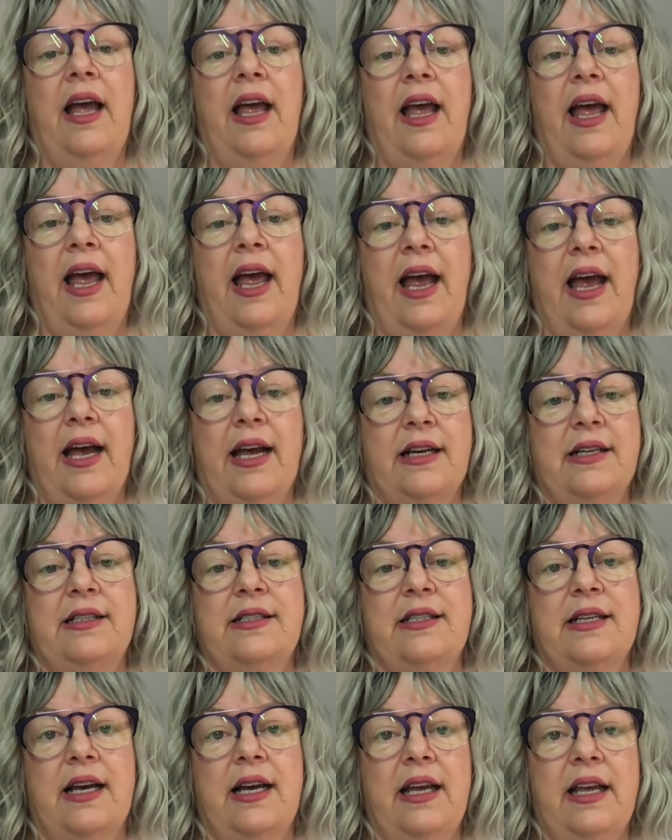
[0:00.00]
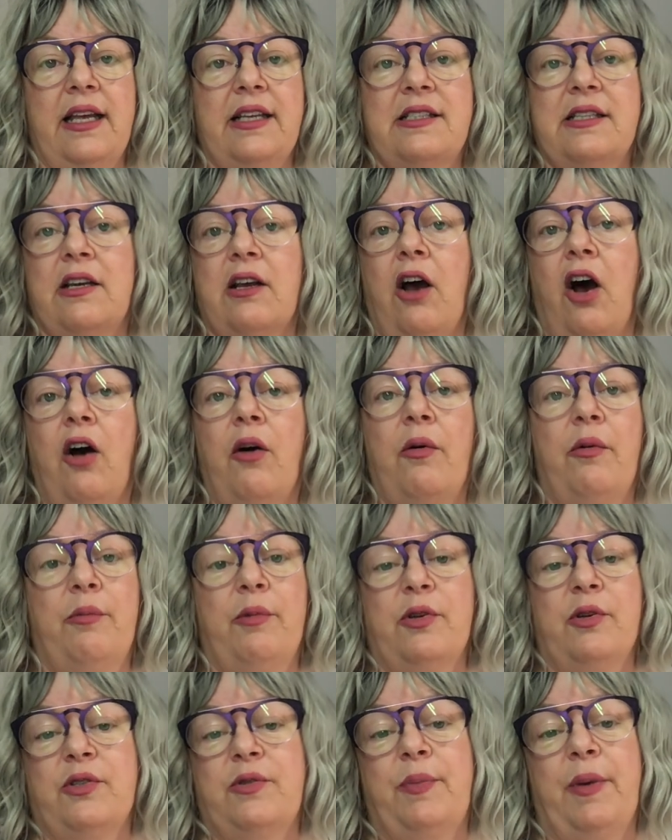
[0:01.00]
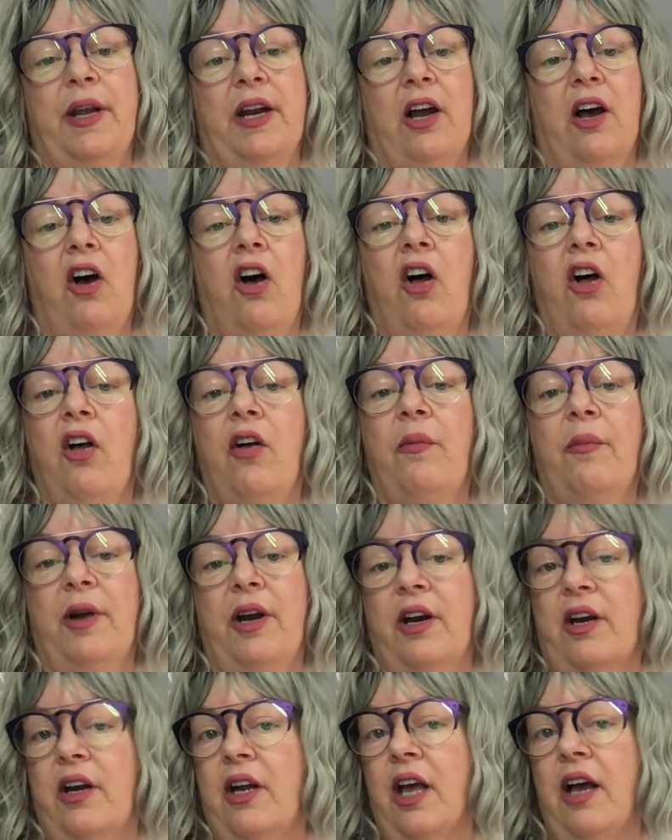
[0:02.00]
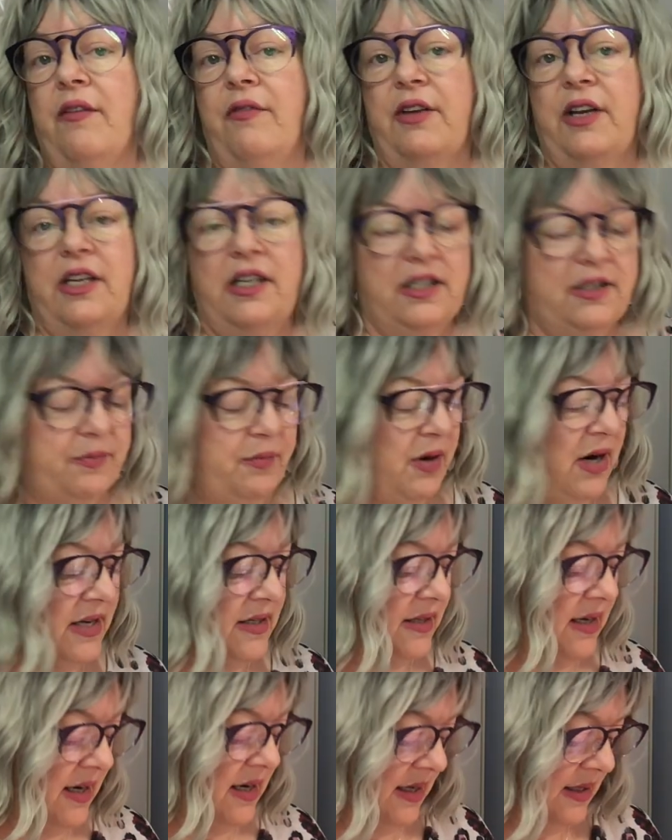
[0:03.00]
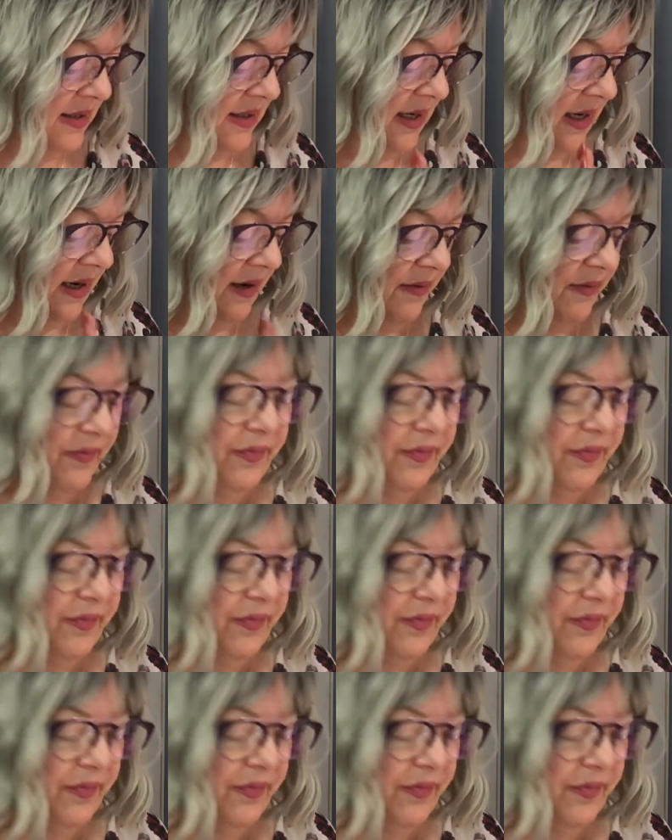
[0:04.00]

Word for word: and uh, it's almost been a hallmark of his presidency